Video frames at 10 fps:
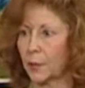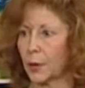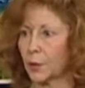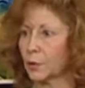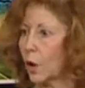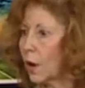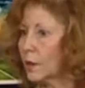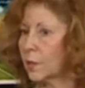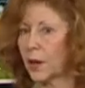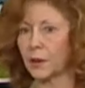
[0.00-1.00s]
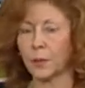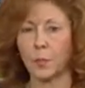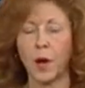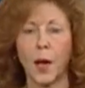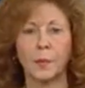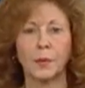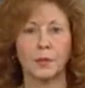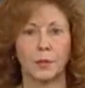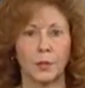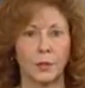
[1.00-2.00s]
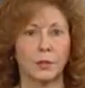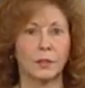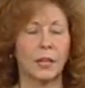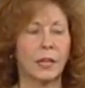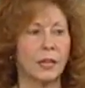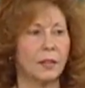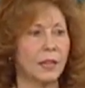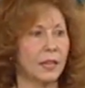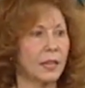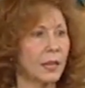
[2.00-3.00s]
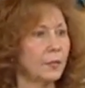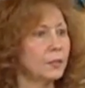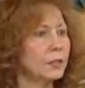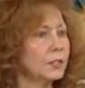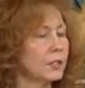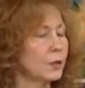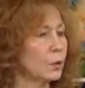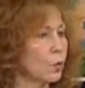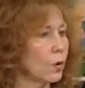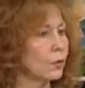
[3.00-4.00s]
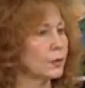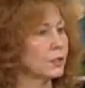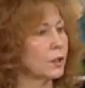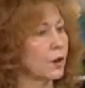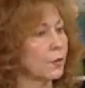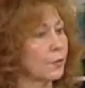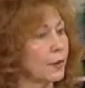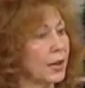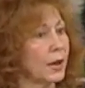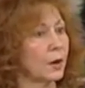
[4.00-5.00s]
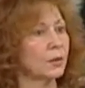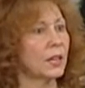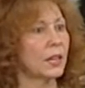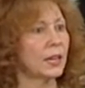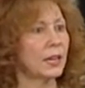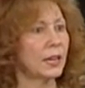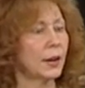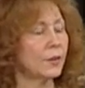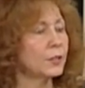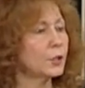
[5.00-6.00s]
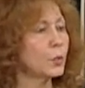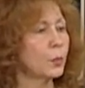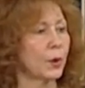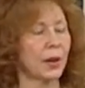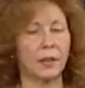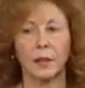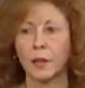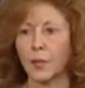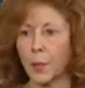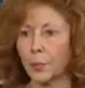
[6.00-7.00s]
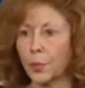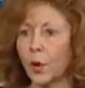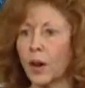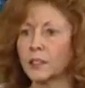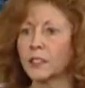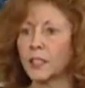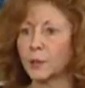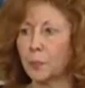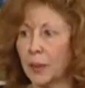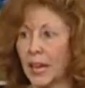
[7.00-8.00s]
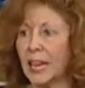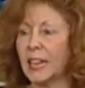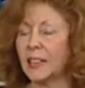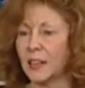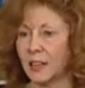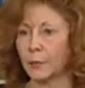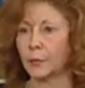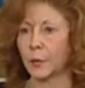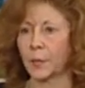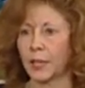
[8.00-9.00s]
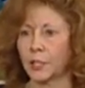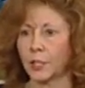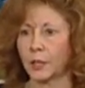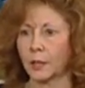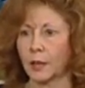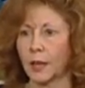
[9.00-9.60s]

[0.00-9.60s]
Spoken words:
that are talked about in the popular news. The enkephalins and the endorphins are found in areas of the brain that process pain information.